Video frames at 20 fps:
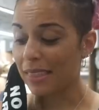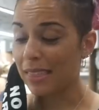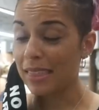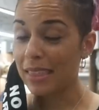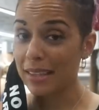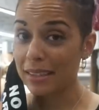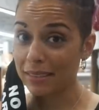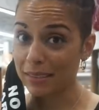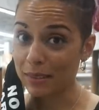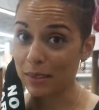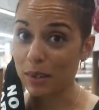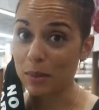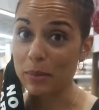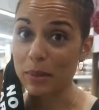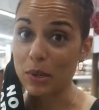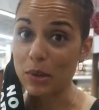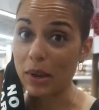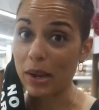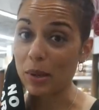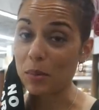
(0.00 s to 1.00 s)
This is gonna
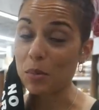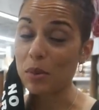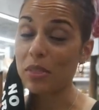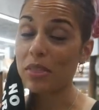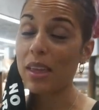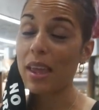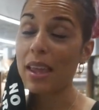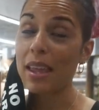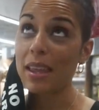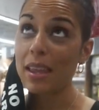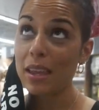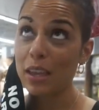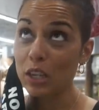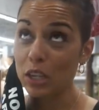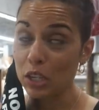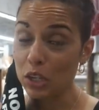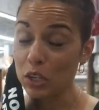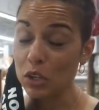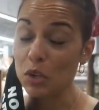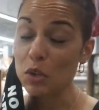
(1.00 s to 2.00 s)
be great with a
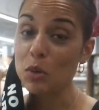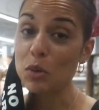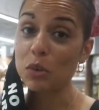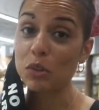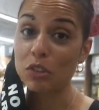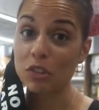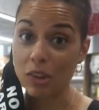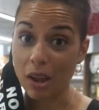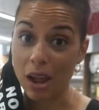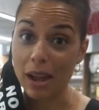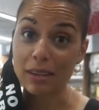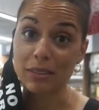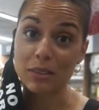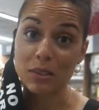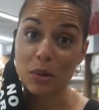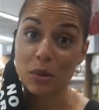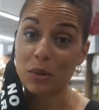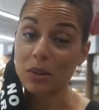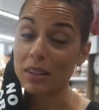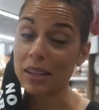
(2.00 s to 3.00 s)
huge ice
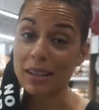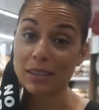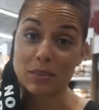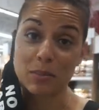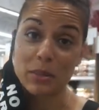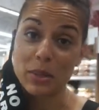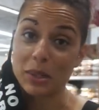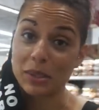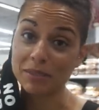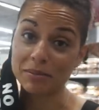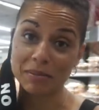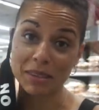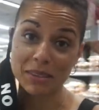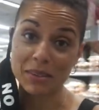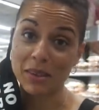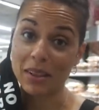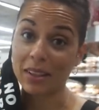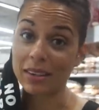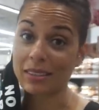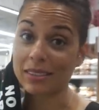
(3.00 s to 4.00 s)
cold glass of milk. That's
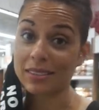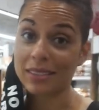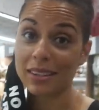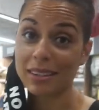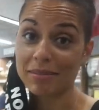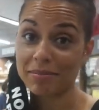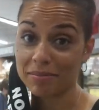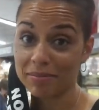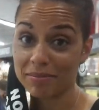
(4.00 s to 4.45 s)
all I can say.